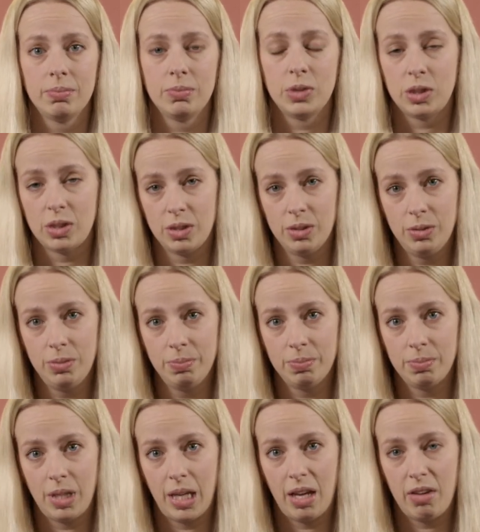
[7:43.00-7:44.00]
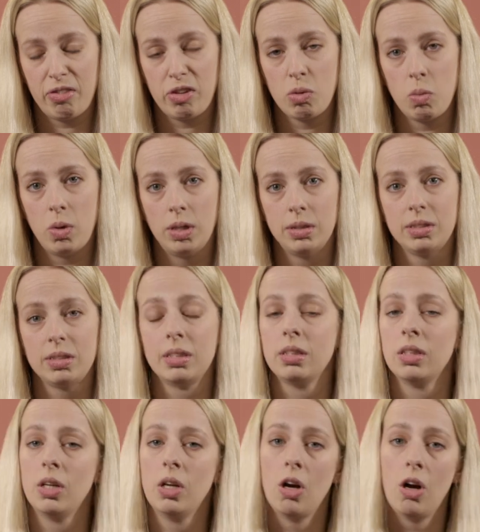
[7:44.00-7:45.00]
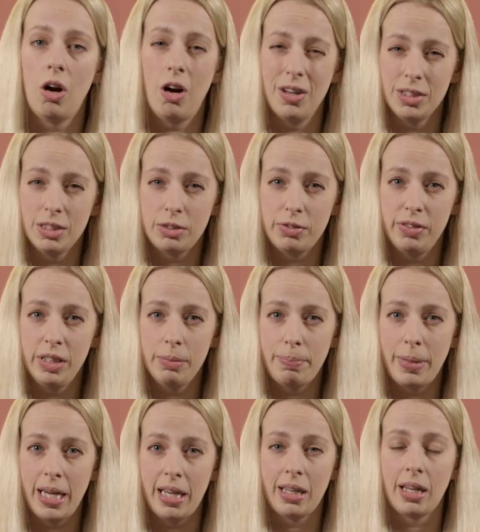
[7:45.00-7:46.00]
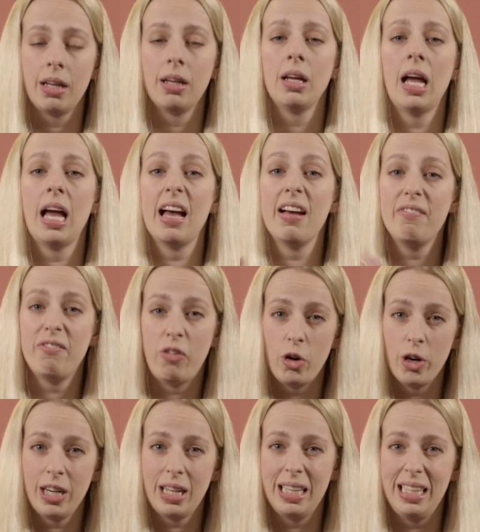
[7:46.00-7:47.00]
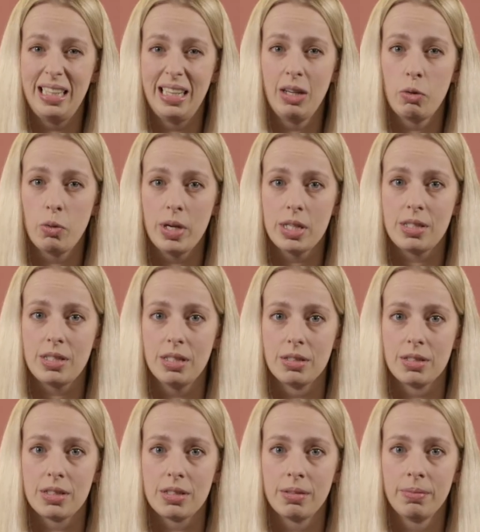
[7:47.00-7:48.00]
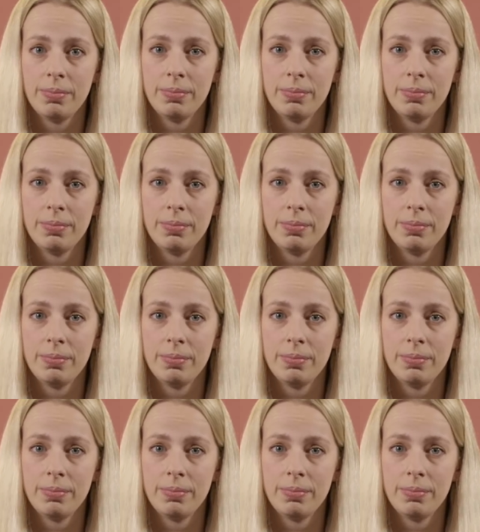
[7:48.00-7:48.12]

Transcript: So, if you want honest feedback, avoid leading questions.